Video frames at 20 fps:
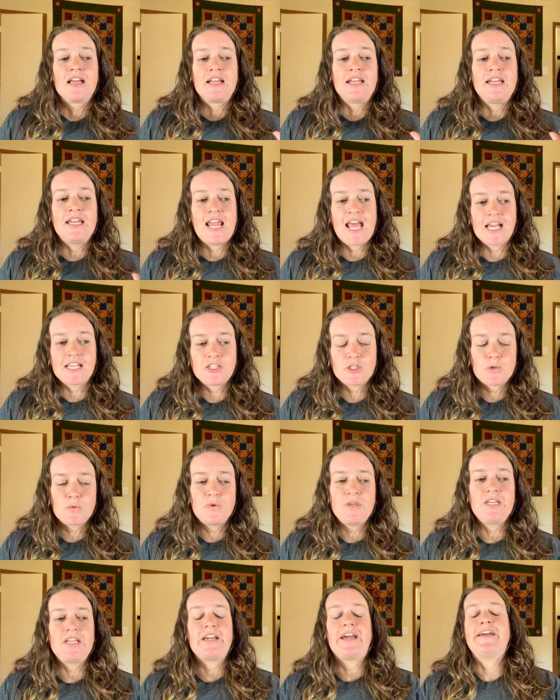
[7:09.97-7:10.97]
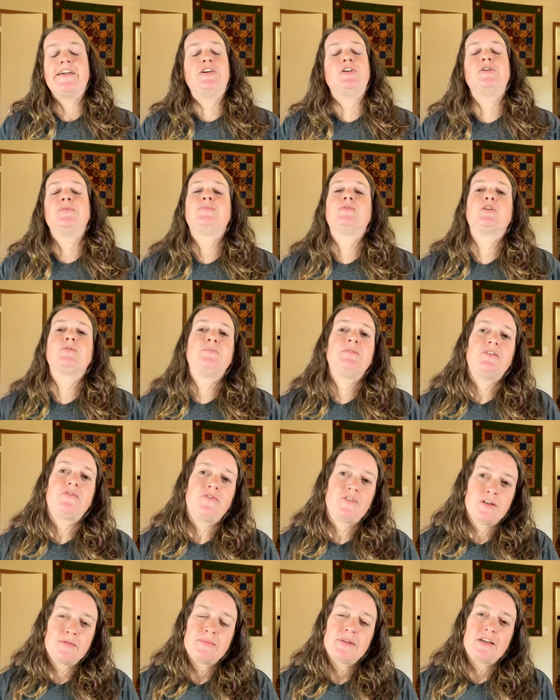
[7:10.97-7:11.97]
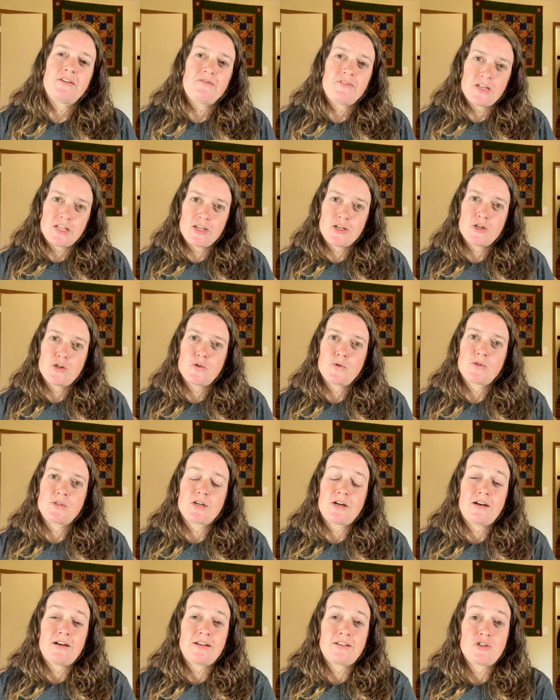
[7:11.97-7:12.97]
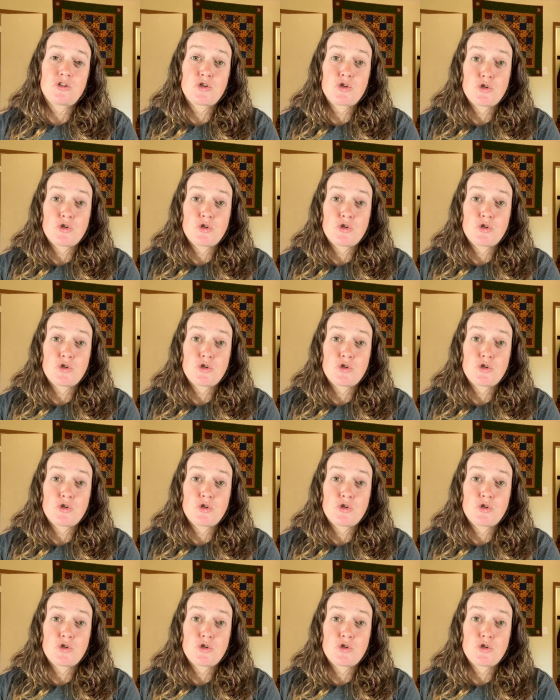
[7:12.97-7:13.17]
Next week, I hope to be filming videos on